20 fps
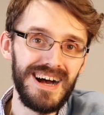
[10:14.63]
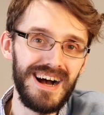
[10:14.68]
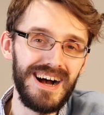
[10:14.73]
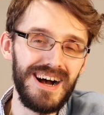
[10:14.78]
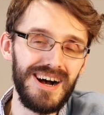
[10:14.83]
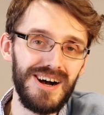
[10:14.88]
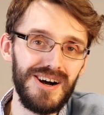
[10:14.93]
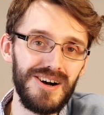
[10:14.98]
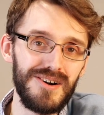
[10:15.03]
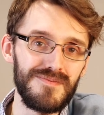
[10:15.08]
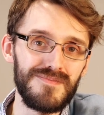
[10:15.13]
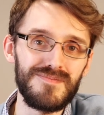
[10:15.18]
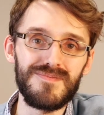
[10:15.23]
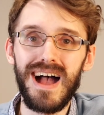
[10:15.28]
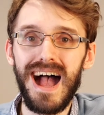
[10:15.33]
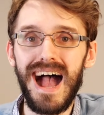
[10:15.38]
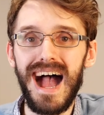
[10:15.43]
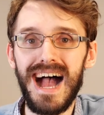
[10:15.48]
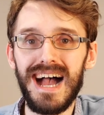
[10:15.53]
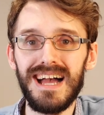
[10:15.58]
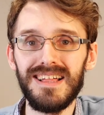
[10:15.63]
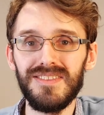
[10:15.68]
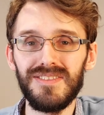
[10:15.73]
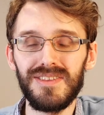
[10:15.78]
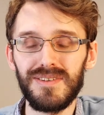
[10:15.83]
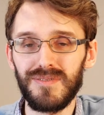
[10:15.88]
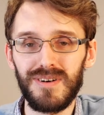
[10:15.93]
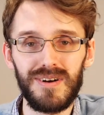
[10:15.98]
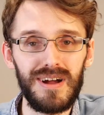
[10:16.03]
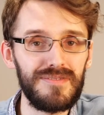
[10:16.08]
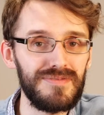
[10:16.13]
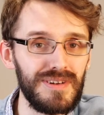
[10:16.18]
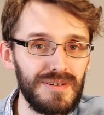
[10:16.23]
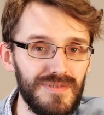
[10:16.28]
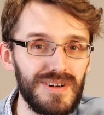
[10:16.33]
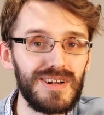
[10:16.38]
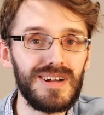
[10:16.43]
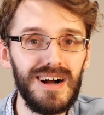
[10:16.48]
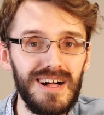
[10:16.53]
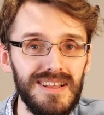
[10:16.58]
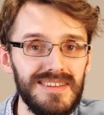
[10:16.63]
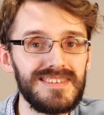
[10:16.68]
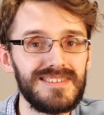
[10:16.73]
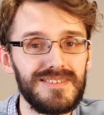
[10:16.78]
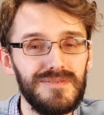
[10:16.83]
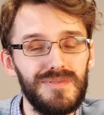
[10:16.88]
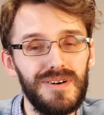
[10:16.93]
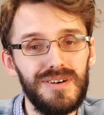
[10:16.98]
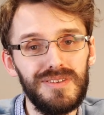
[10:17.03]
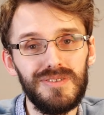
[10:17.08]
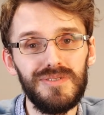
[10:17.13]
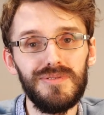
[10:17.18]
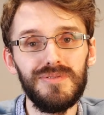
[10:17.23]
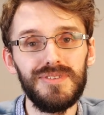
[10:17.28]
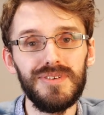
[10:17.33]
And I think regardless of what you